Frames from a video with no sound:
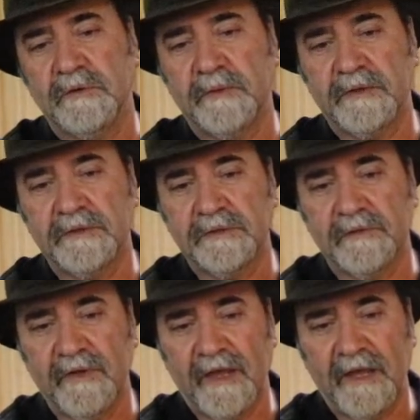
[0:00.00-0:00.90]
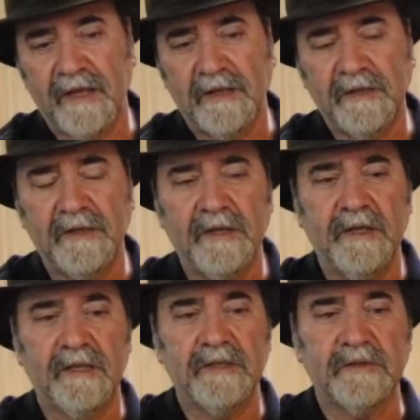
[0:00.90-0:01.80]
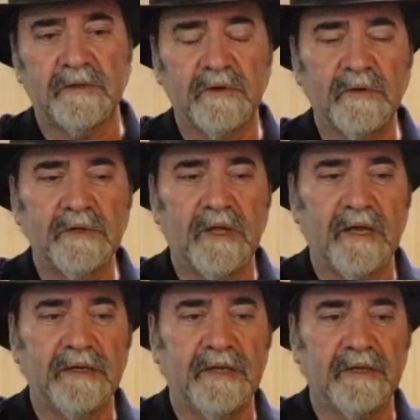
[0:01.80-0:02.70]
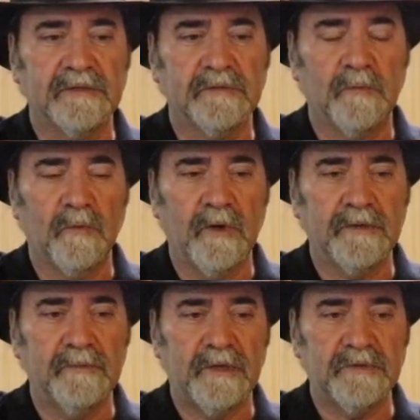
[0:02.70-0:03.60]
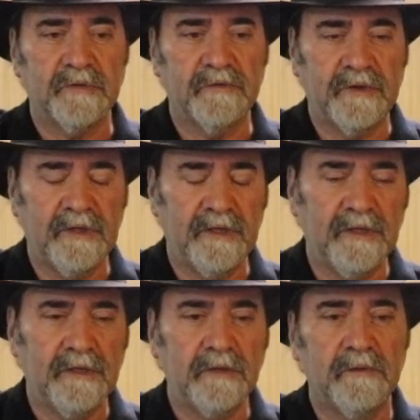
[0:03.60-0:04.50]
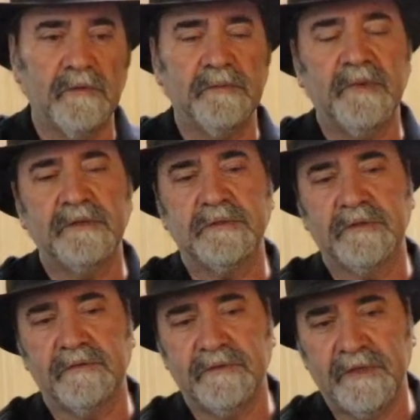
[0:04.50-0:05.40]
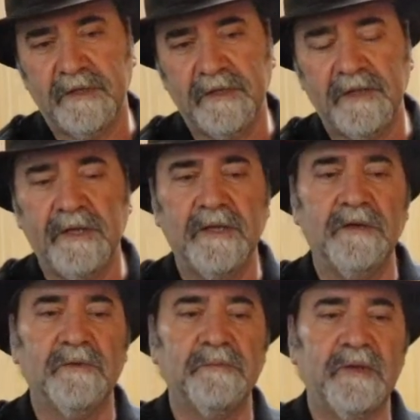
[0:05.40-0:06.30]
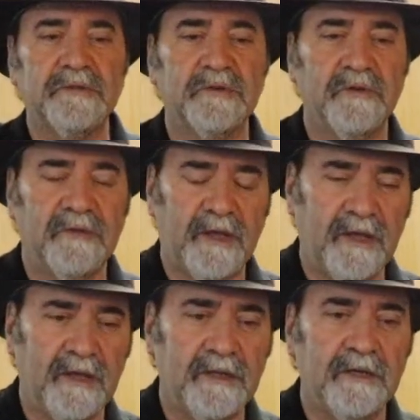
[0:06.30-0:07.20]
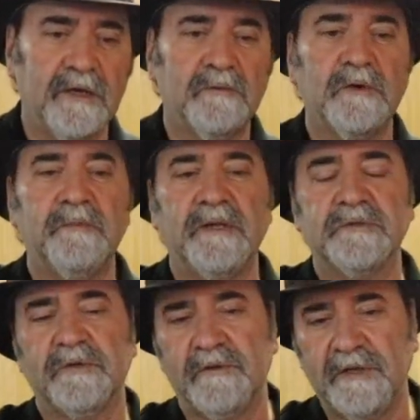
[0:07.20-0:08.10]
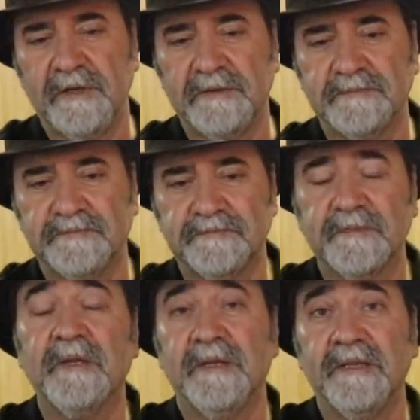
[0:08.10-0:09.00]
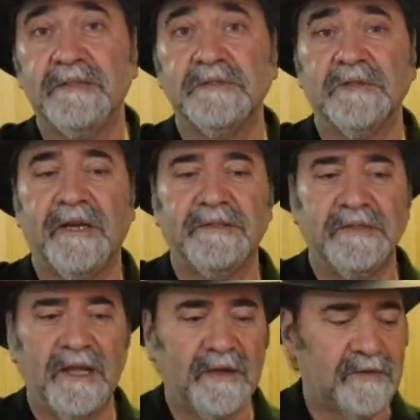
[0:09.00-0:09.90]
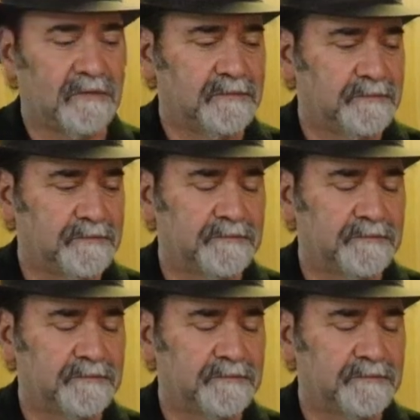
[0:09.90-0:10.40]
2 measures of A, and then the 3rd line has 1 measure of E, 1 measure of D, 1 measure of A, and 1 measure of E. Let's try it together.